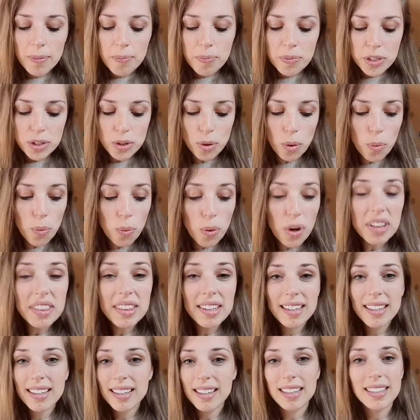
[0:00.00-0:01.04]
So what
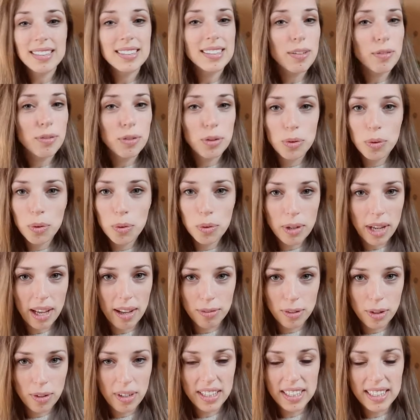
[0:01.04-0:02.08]
the ick is, if you have
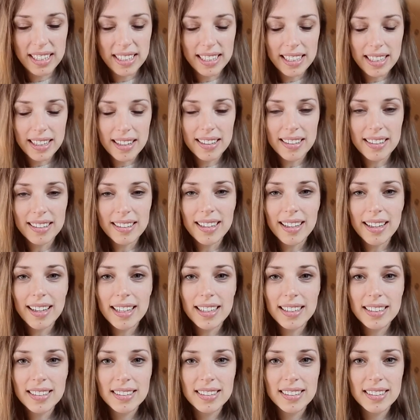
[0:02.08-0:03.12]
no idea either,
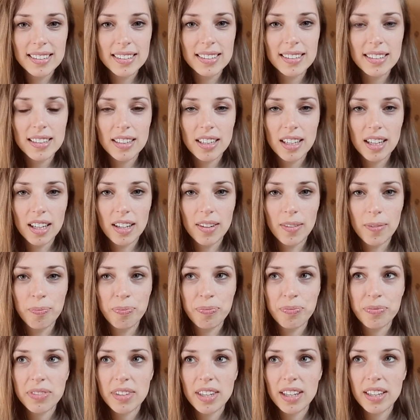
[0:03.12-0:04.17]
it's the...
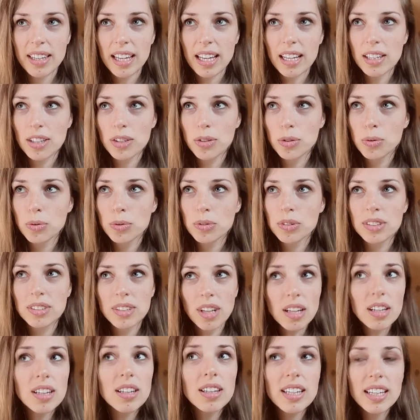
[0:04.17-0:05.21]
that you
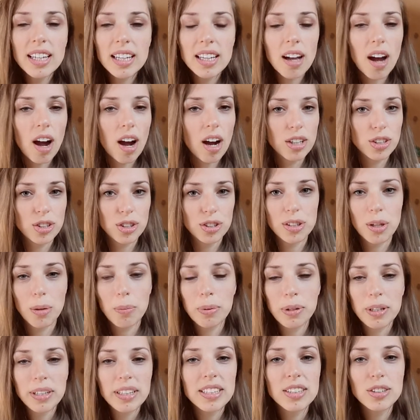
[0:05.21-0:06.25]
suddenly are just
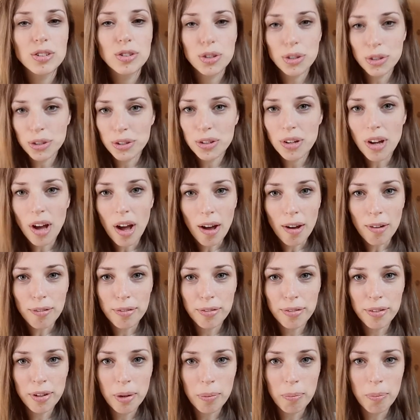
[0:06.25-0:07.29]
completely turned off
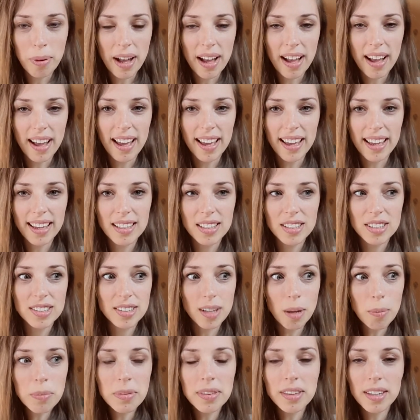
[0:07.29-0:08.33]
by
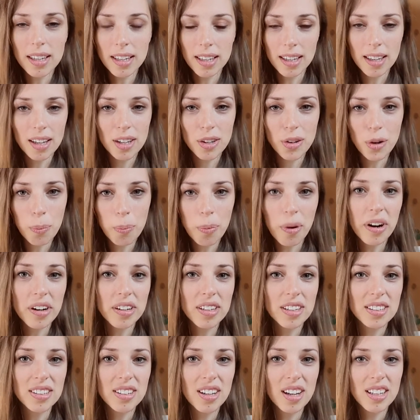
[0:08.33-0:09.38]
something your
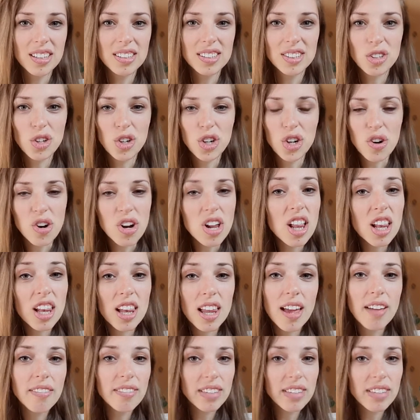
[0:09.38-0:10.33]
partner does or your love